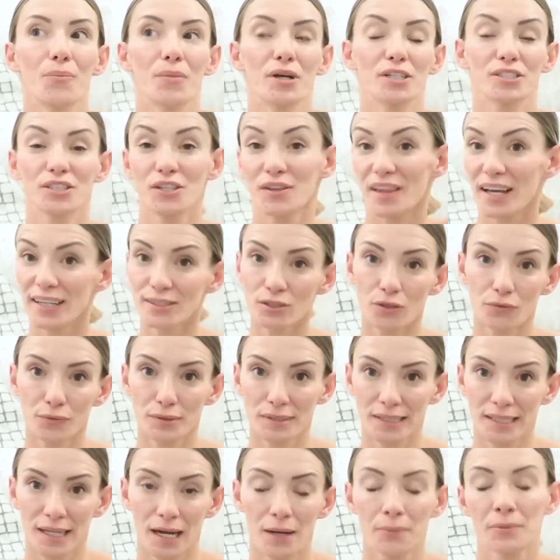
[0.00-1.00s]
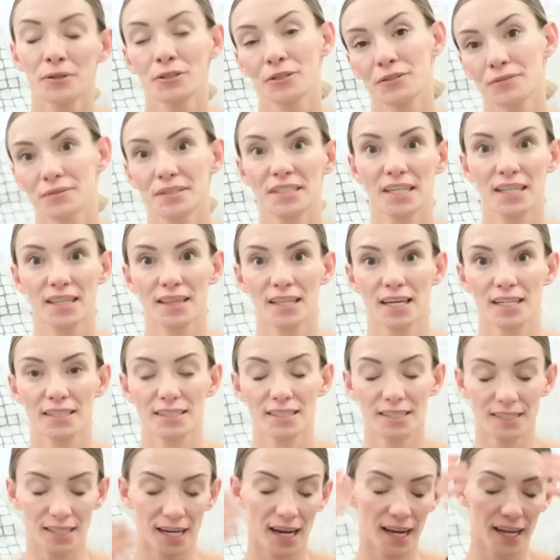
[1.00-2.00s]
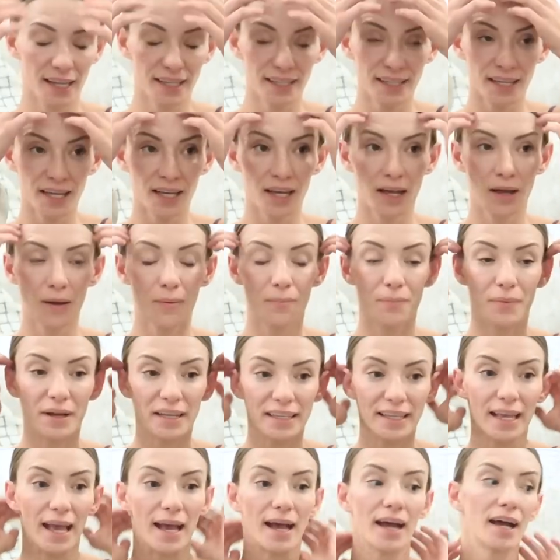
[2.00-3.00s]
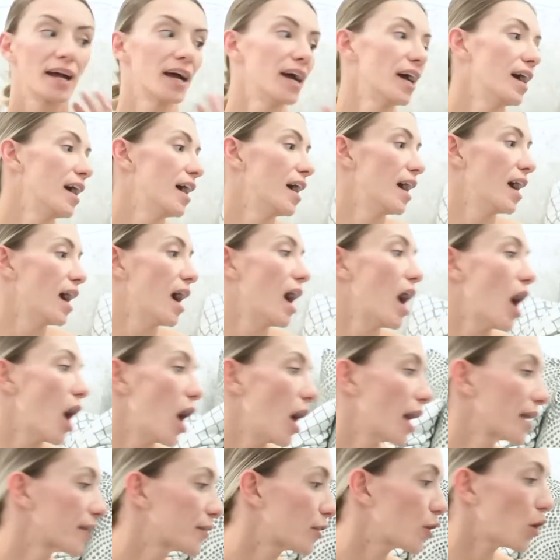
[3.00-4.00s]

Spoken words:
So that's obviously up and you've seen that today. But yeah, I